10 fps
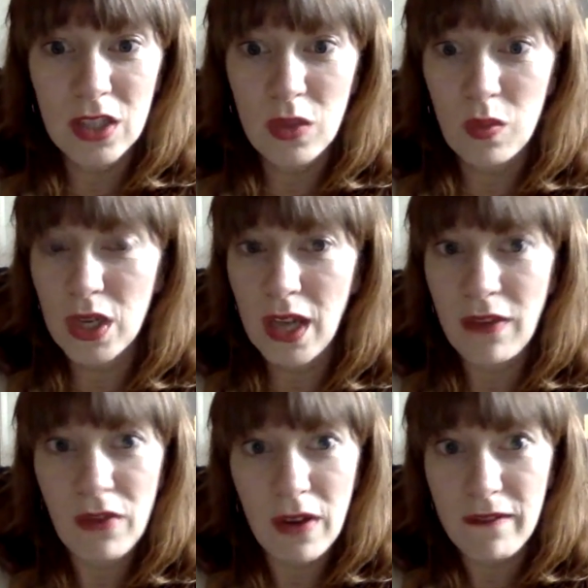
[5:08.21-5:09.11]
and you would
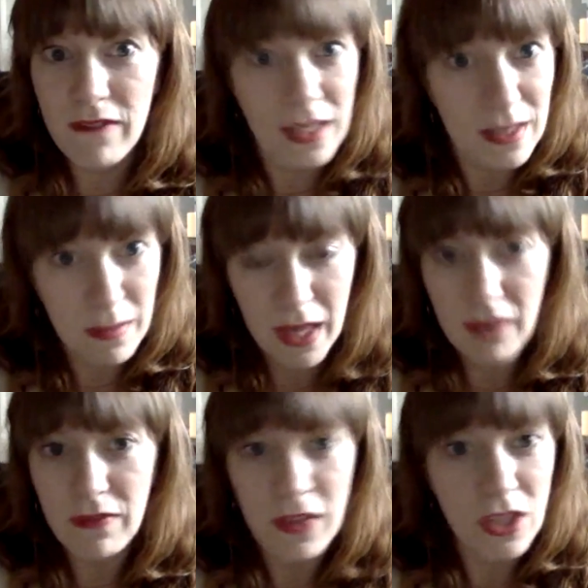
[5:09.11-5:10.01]
never evict some.
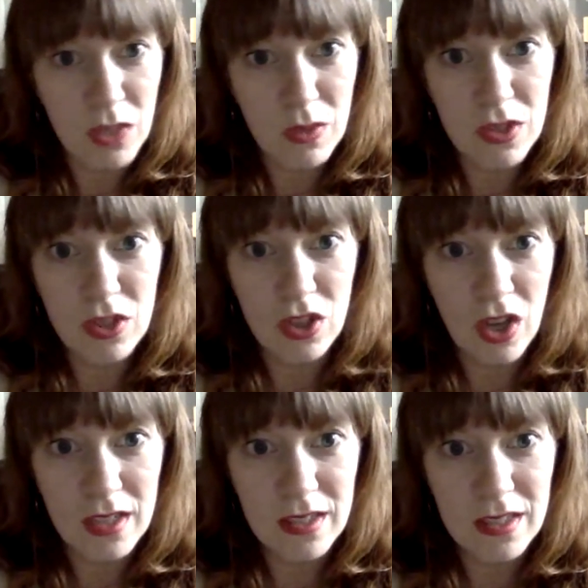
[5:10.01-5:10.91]
Like eviction was
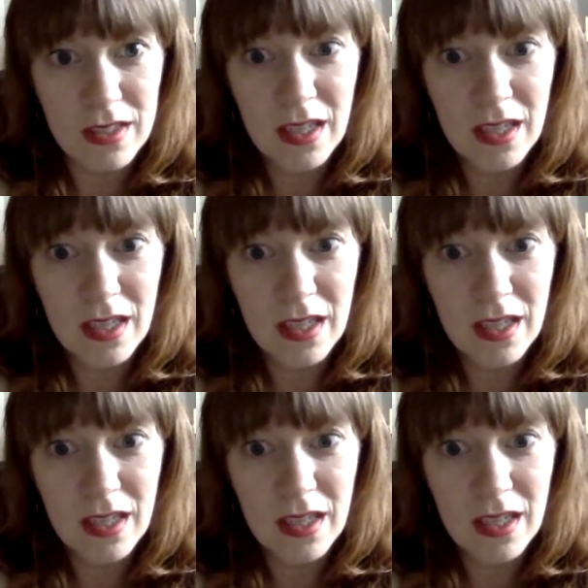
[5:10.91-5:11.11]
just,